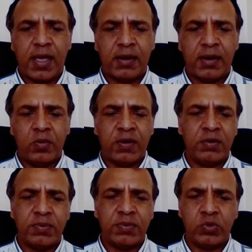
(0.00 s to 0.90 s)
and we
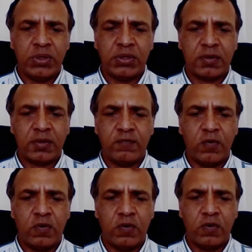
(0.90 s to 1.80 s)
haven't been doing this
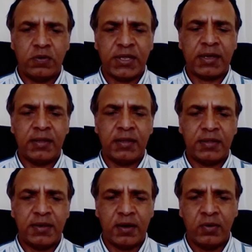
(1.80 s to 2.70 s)
for
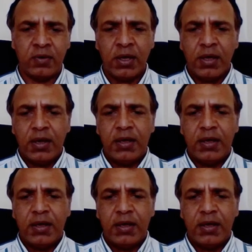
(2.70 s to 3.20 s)
decades now,